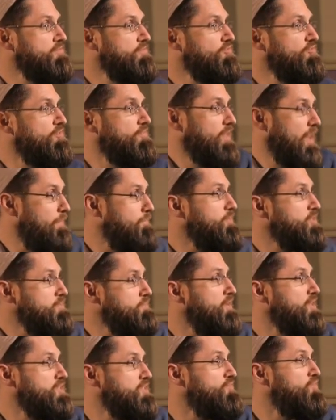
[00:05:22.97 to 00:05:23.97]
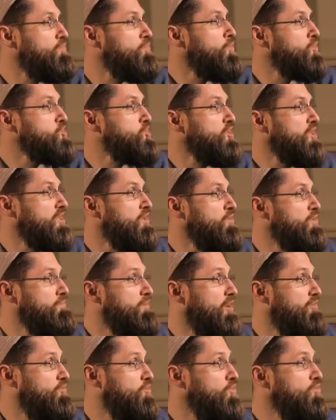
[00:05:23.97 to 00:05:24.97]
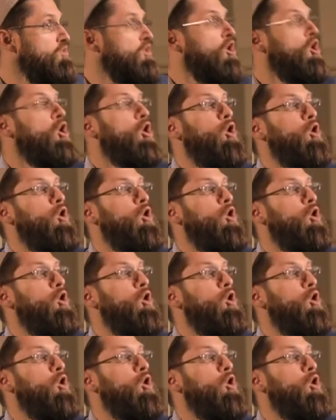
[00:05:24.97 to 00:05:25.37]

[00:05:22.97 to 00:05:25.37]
from that perspective on what's in the Lawh al-Mahfuz